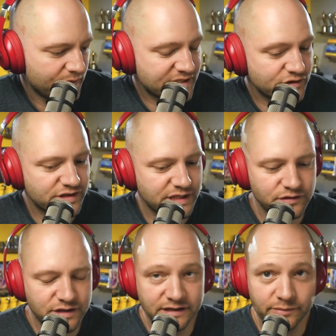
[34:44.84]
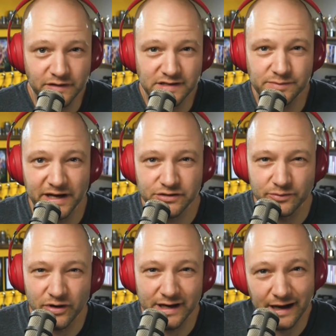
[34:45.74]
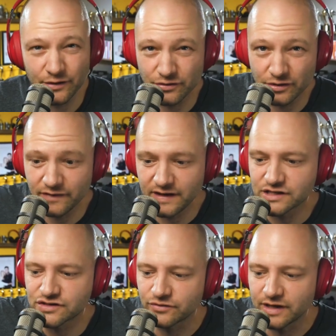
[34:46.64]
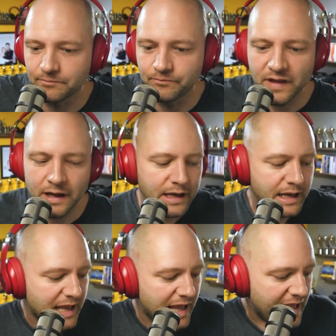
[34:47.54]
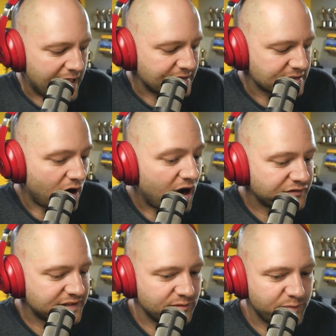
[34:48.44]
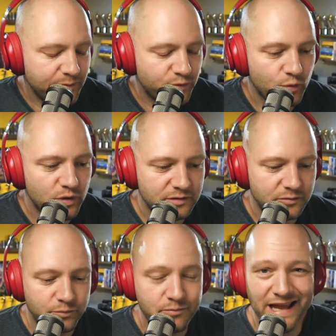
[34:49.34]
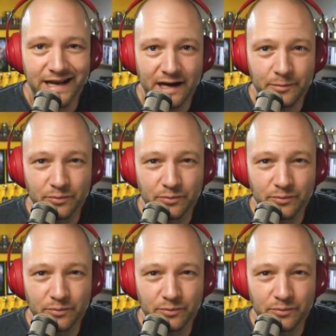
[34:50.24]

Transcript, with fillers: It's interesting. You talked about the spectrum, right? How you're on the extreme. And often people will make up